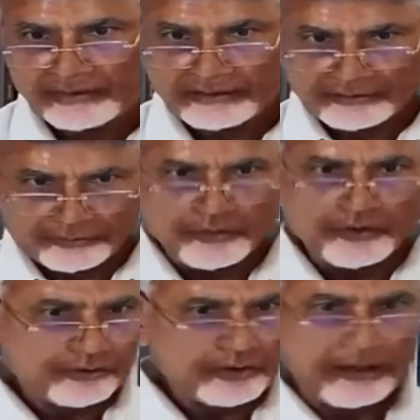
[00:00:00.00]
It is
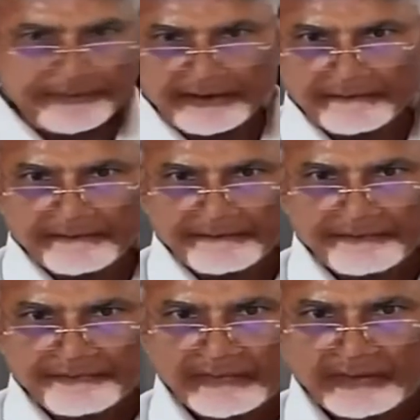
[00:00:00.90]
going to happen.
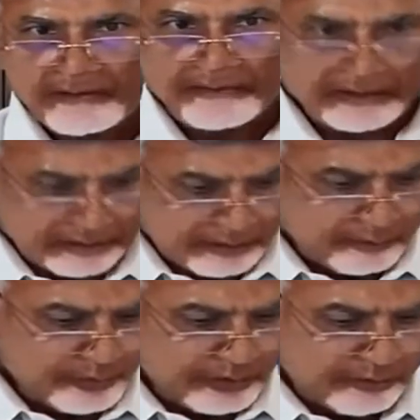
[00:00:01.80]
But
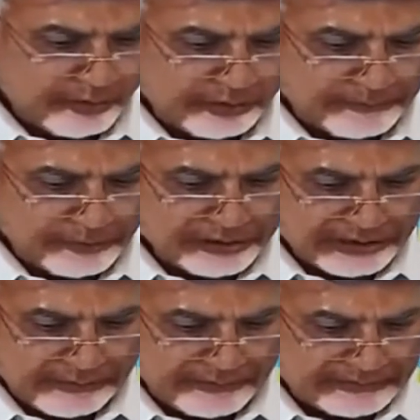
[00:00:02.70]
how we are going to
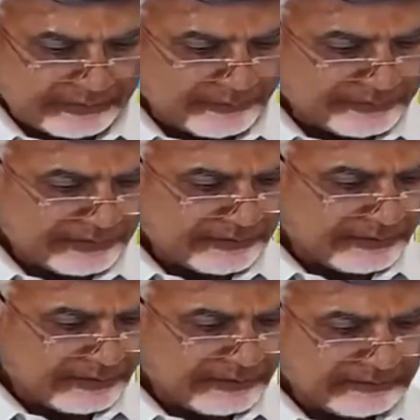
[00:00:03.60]
position ourselves
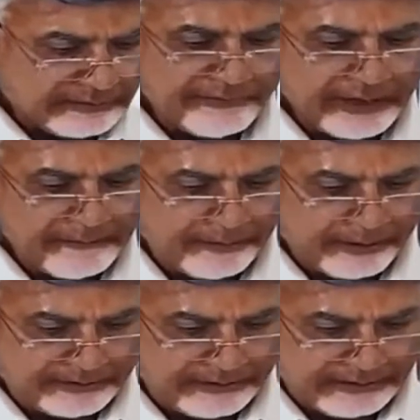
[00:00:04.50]
is very
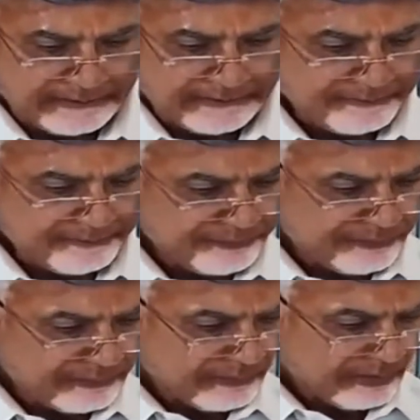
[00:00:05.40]
important.
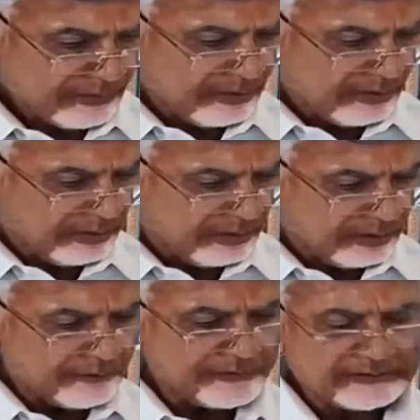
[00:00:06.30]

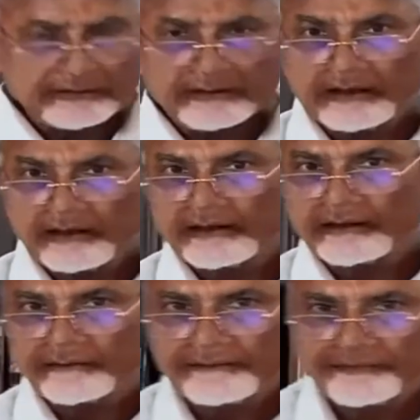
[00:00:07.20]
If you see
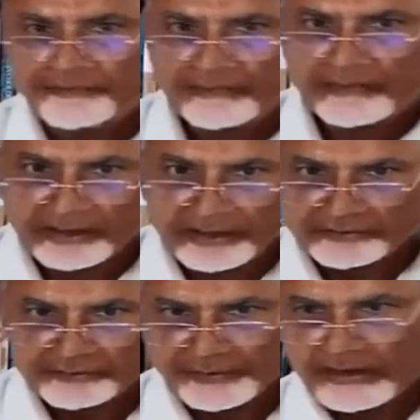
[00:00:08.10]
here, my
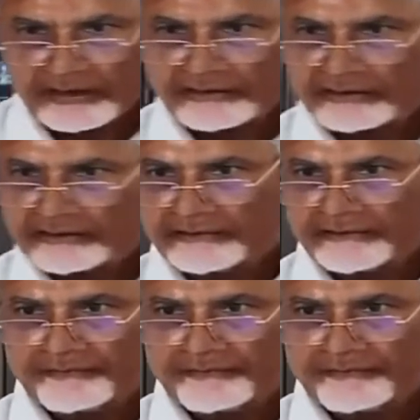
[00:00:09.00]
experiences,